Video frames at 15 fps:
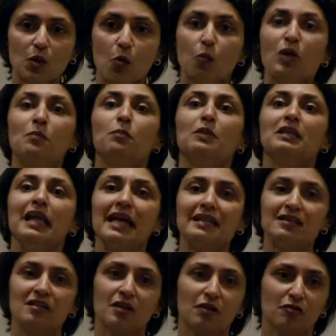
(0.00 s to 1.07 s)
We
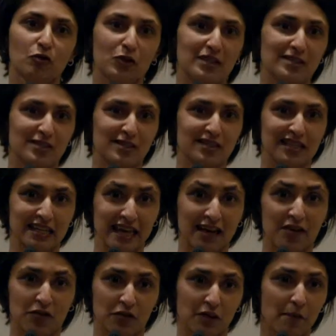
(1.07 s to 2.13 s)
blend their voices together,